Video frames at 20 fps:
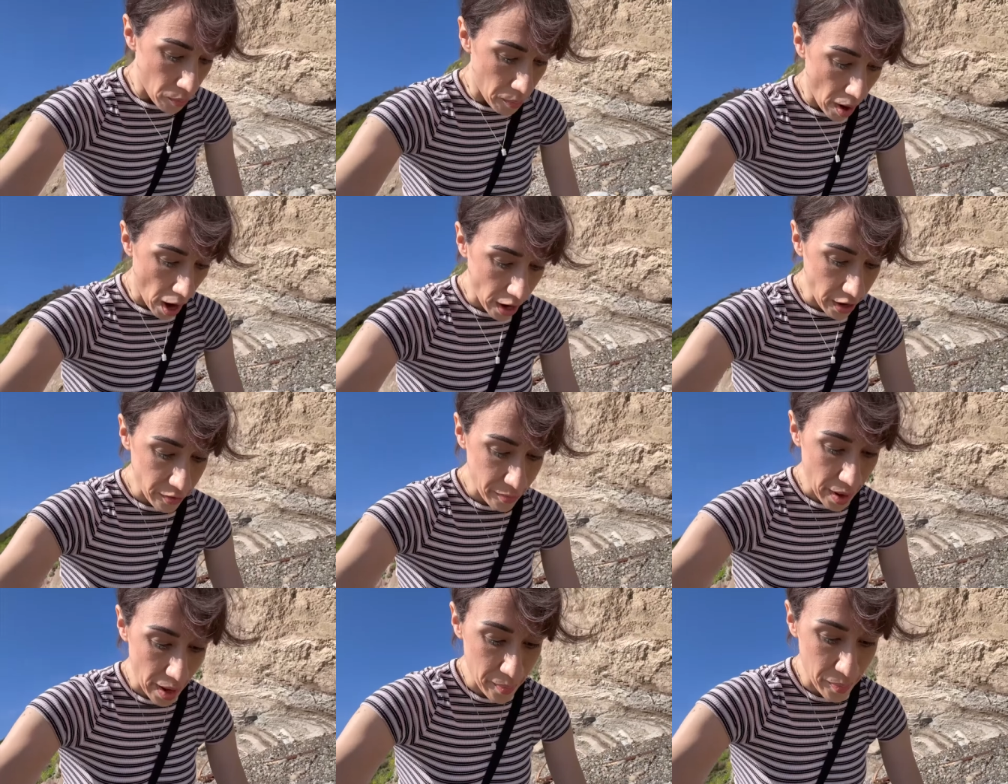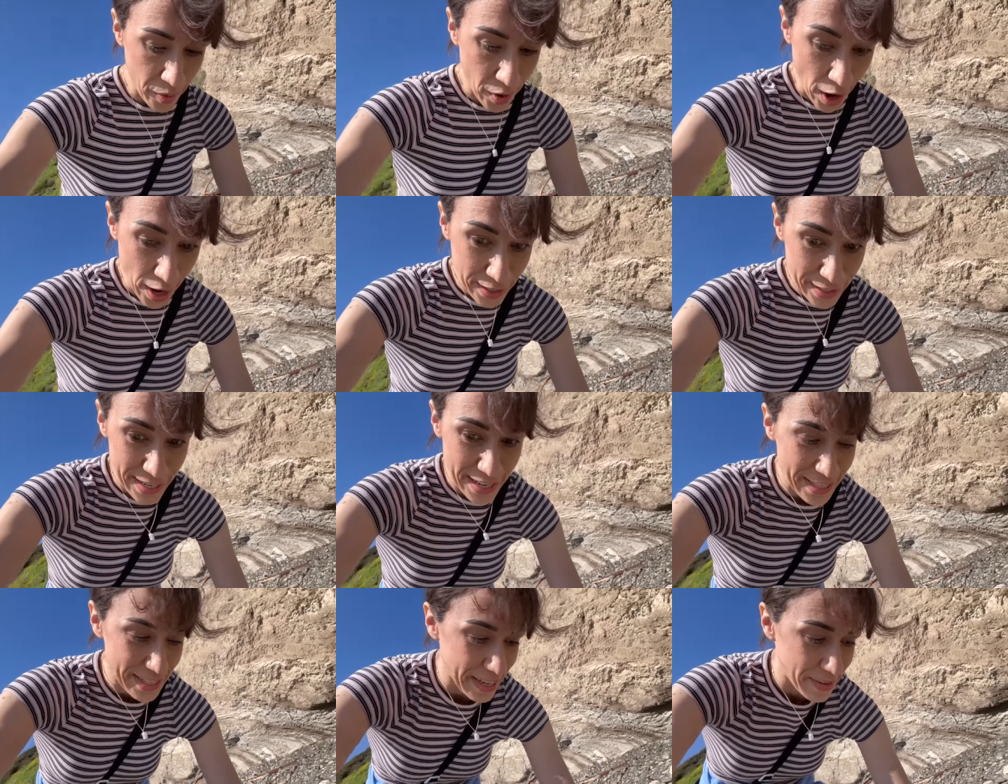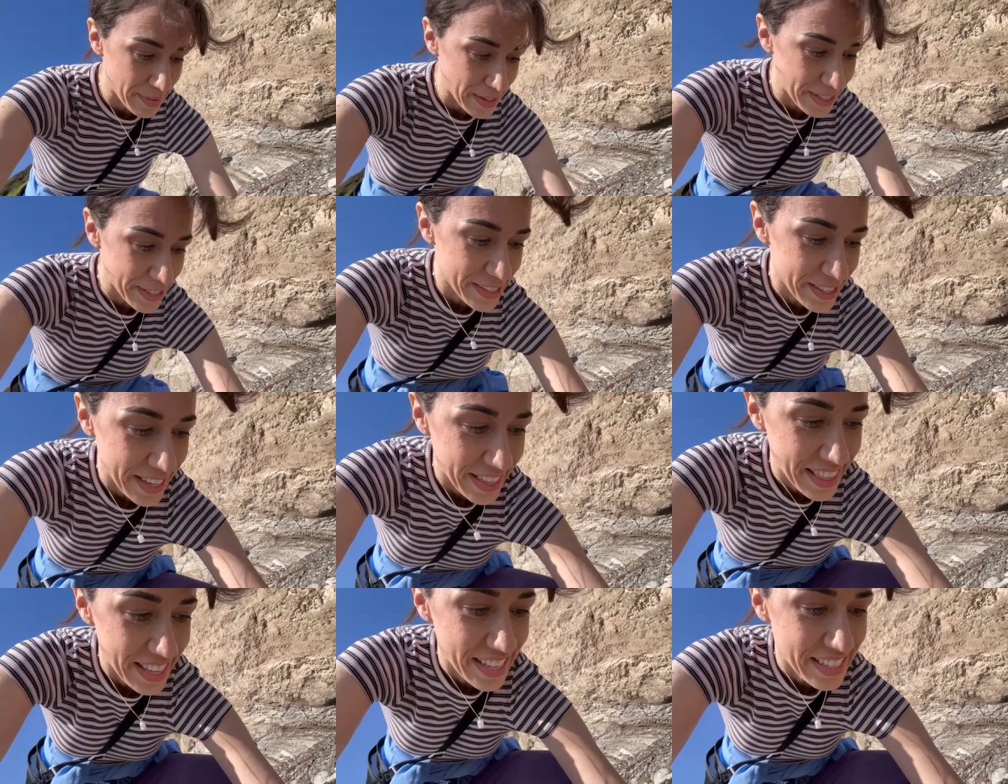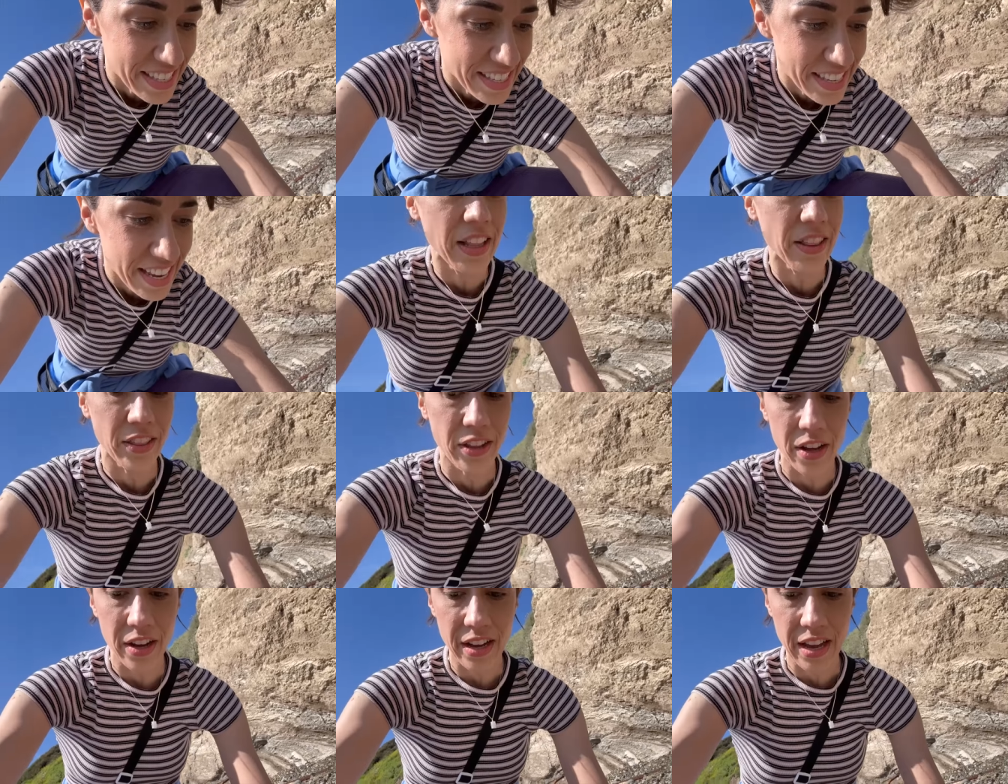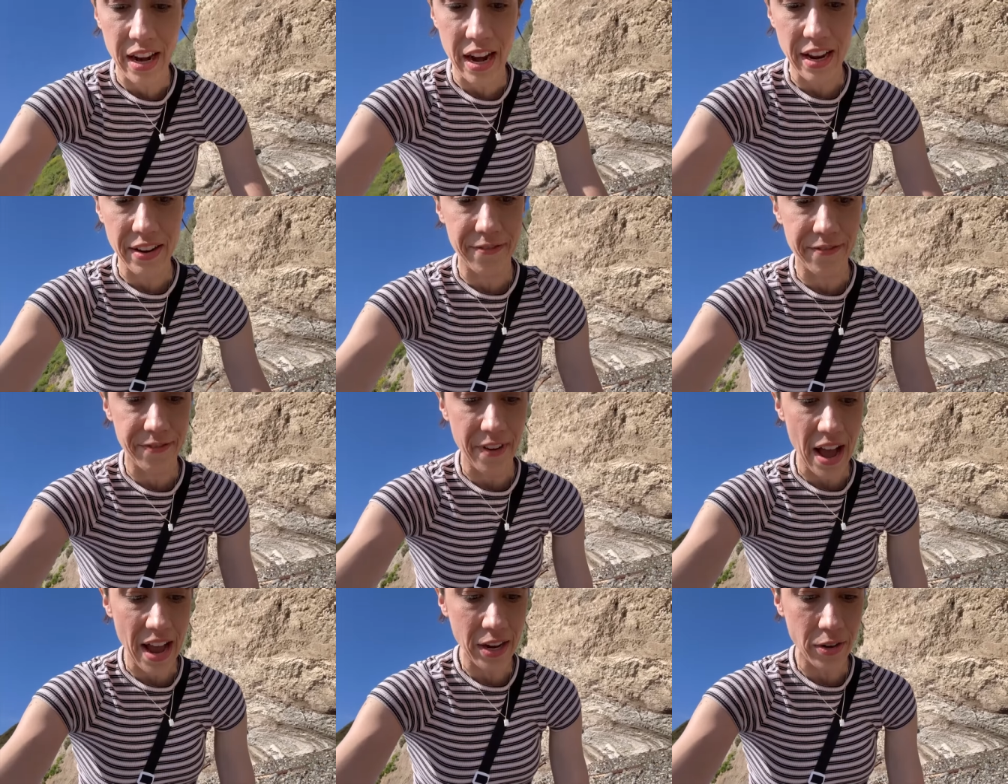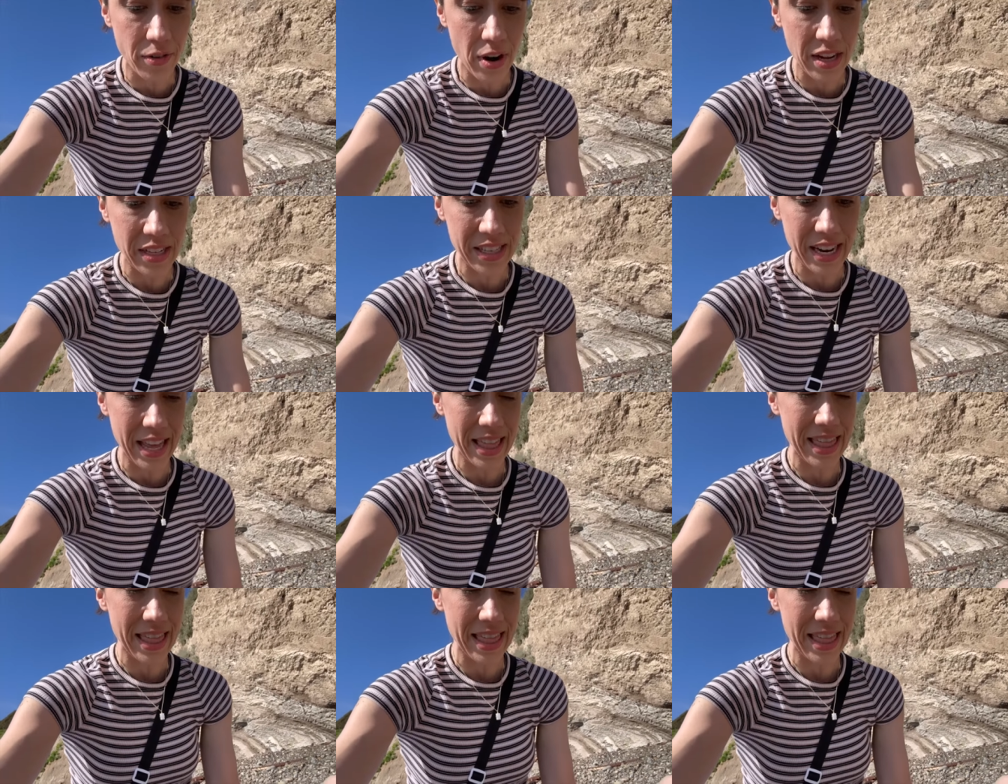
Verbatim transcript: part of my process at beaches like this is I look and I find rocks that